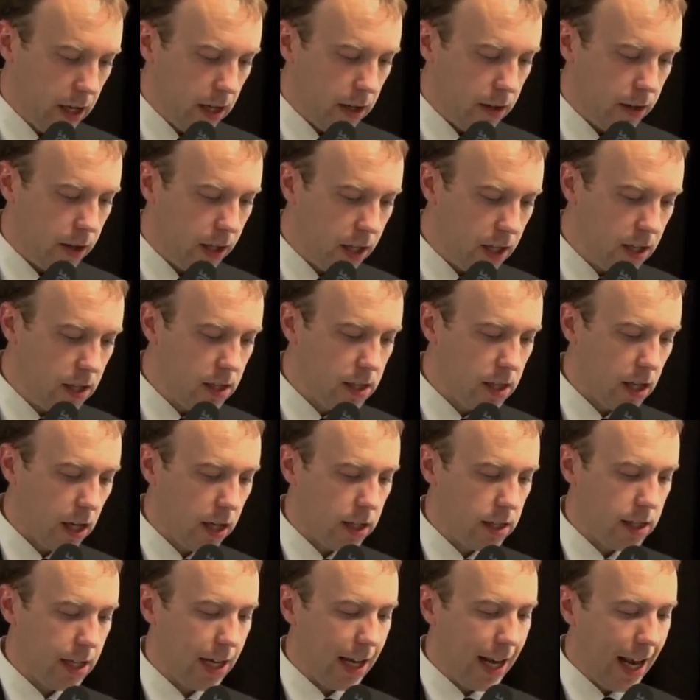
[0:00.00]
these
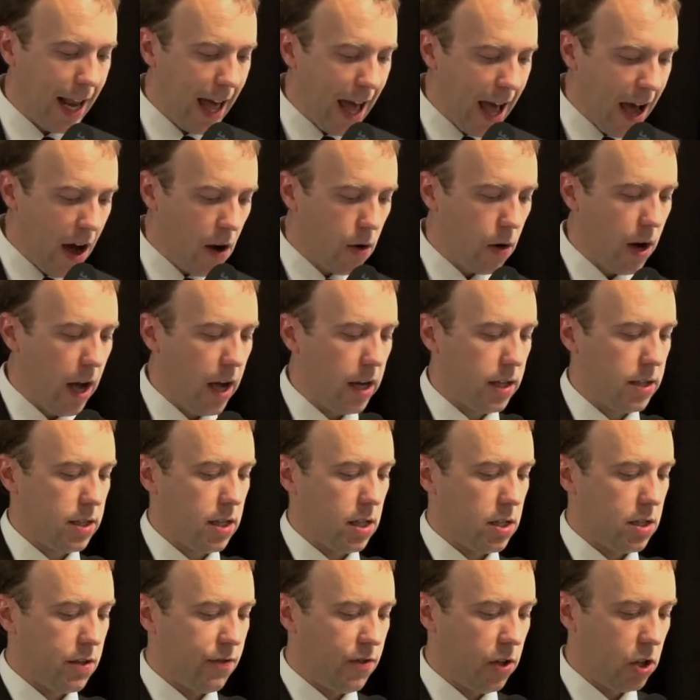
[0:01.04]
sites allow
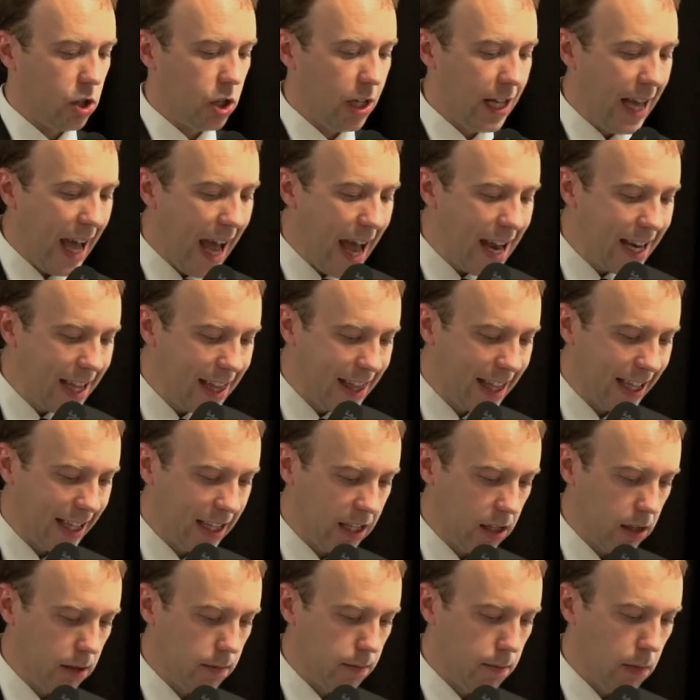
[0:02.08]
access to virtually anything
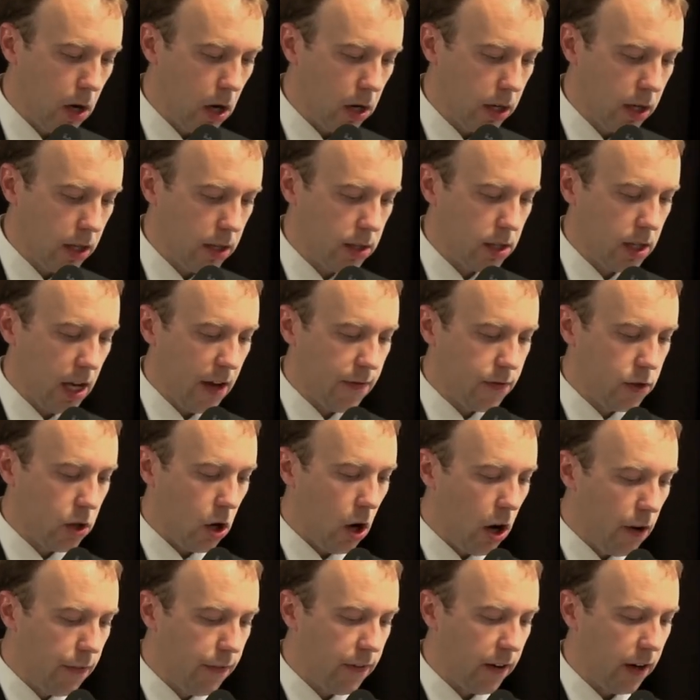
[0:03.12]
that markets have to
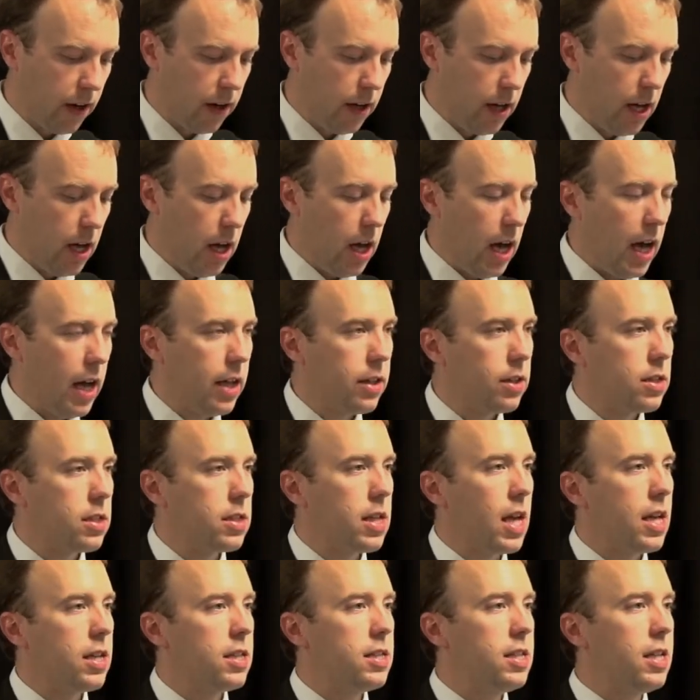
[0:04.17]
offer. And
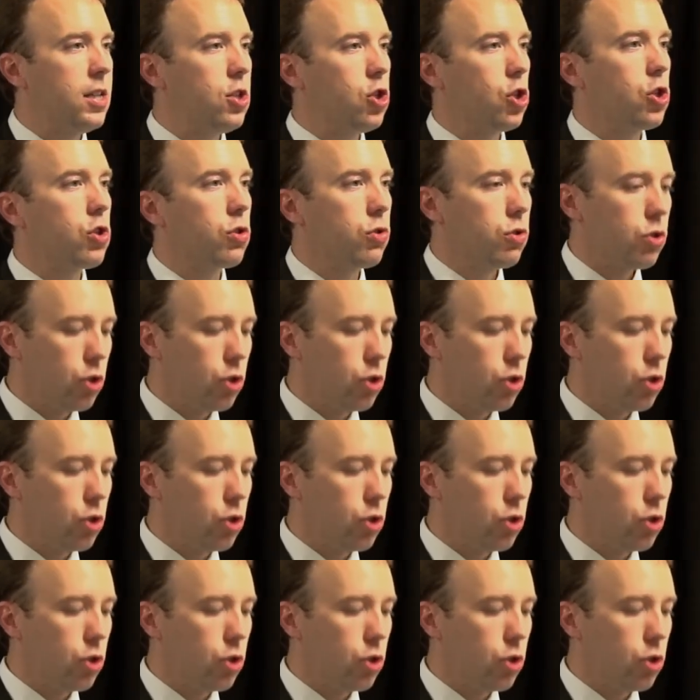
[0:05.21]
today's digital